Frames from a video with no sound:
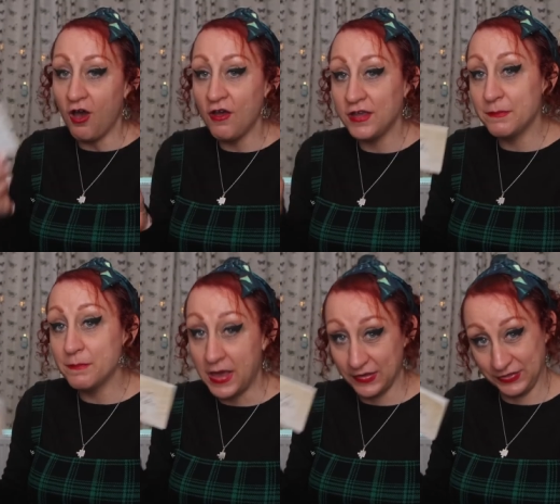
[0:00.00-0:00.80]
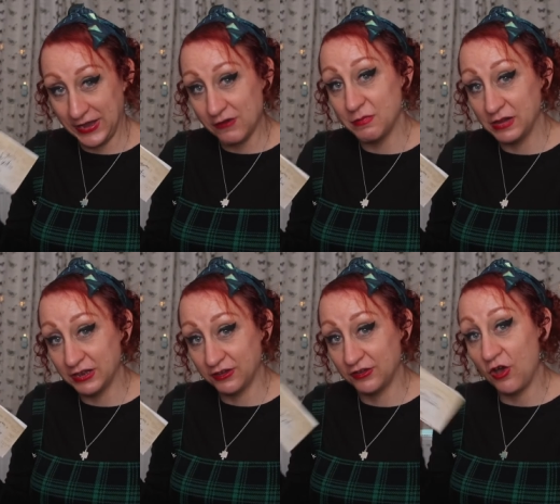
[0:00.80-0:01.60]
I met Sarah
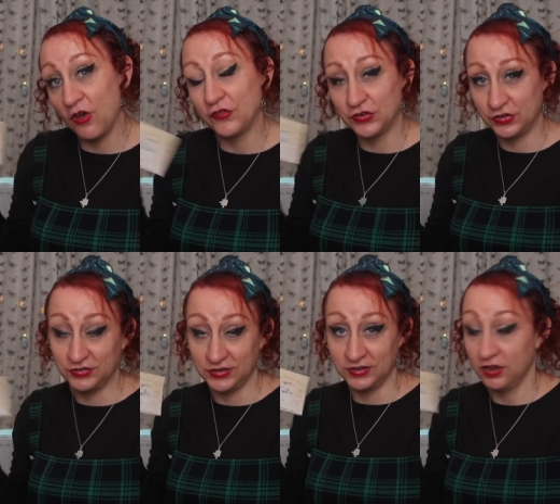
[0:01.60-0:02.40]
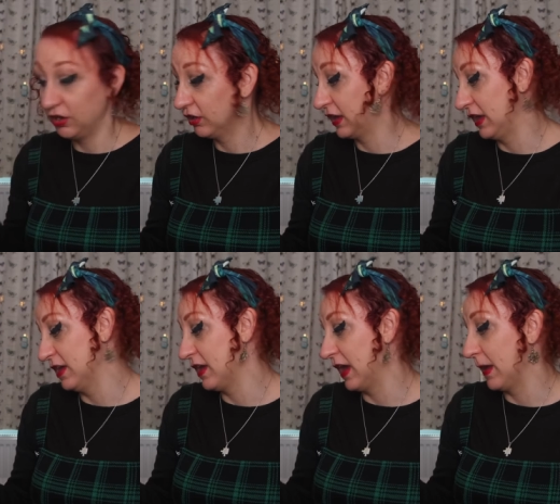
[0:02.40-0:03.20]
Millican after she did her
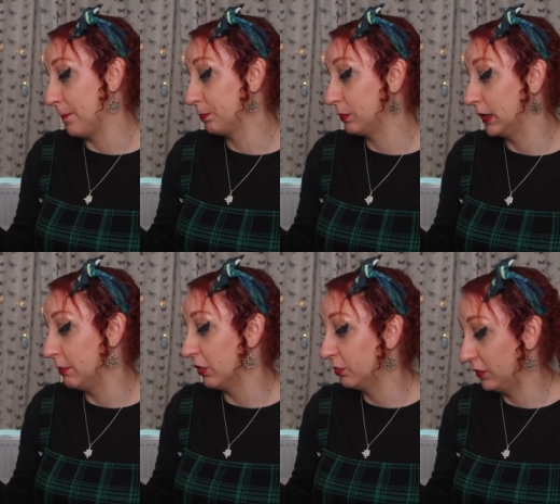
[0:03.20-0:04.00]
gig at Plymouth